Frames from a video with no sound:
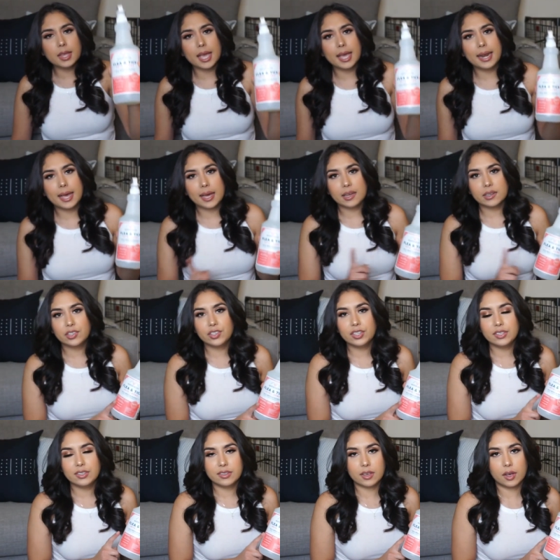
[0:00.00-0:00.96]
And I
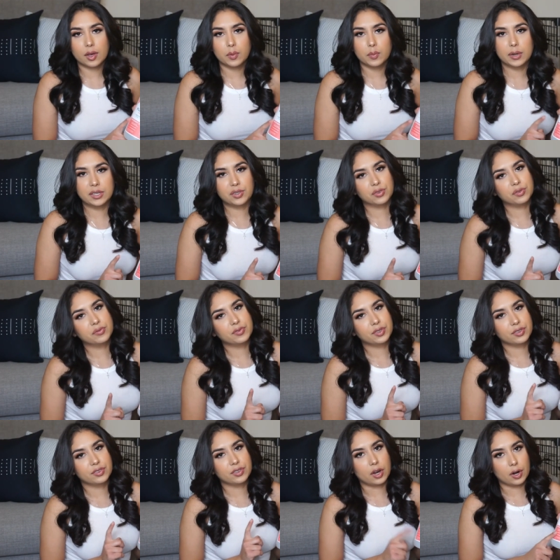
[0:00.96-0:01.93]
actually saw Rachel
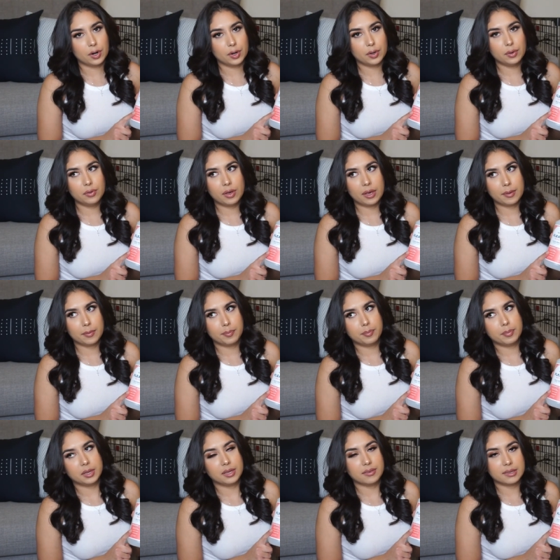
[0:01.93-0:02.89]
Fusaro, I
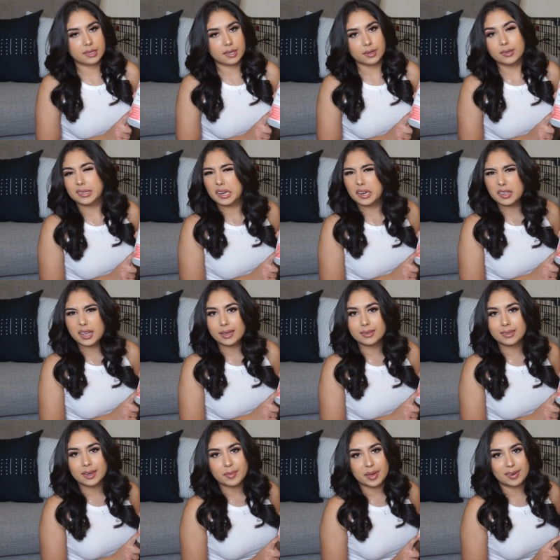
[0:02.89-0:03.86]
believe that's how you say her
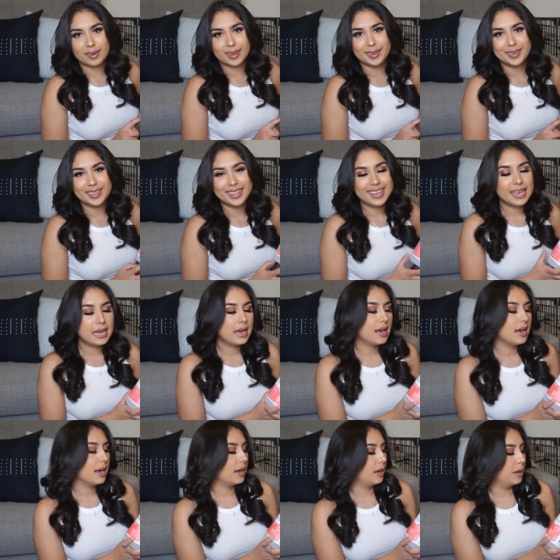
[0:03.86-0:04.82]
last name, I don't know.
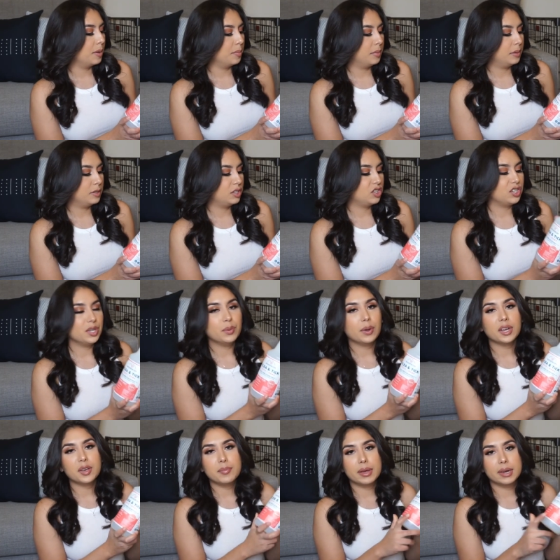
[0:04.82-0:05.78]
Um, she
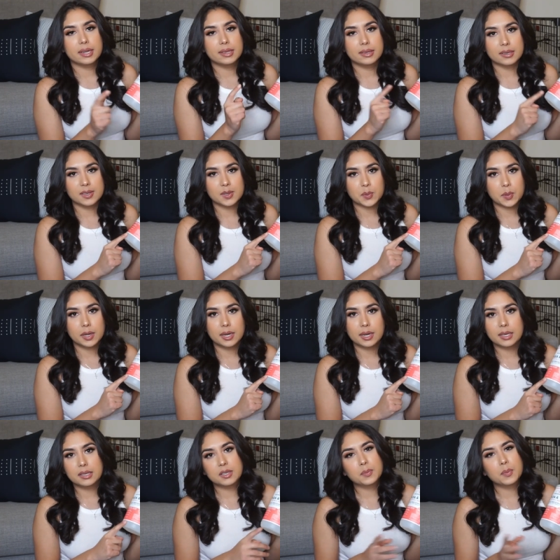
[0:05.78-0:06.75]
recommended this one.
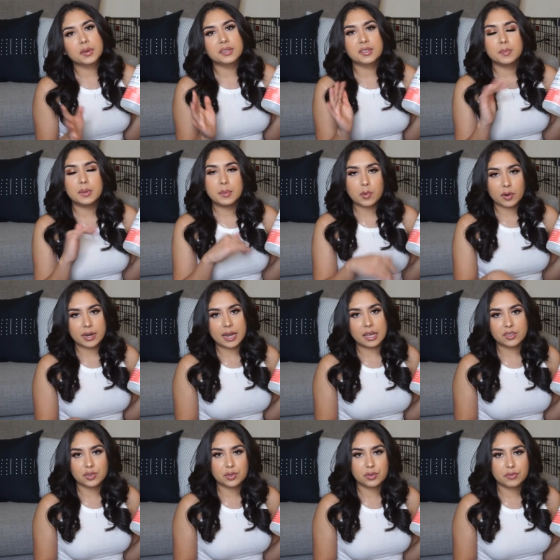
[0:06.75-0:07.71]
It's supposed to be more
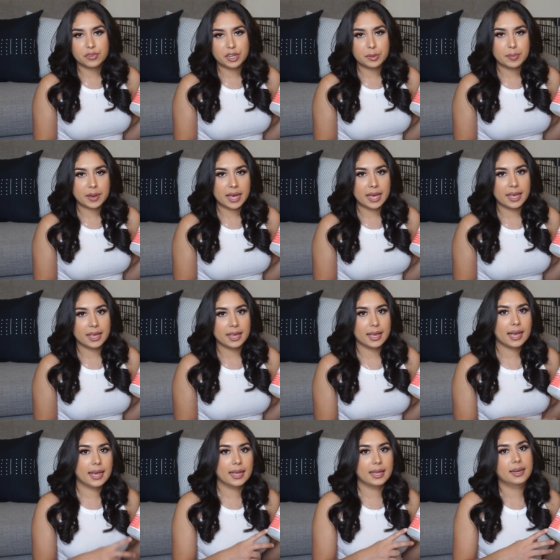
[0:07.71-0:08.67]
natural for your pet
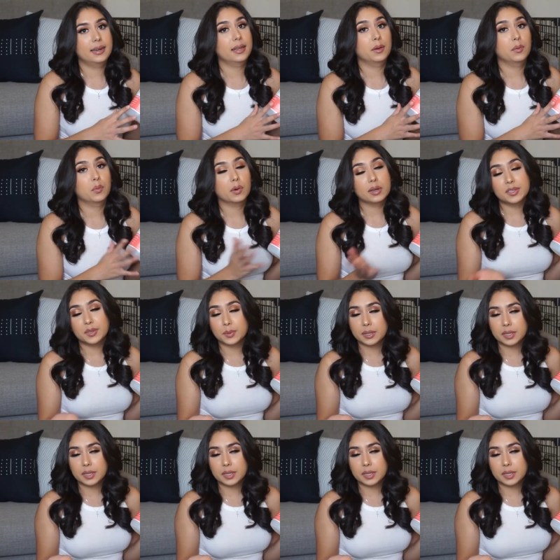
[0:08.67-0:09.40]
and it works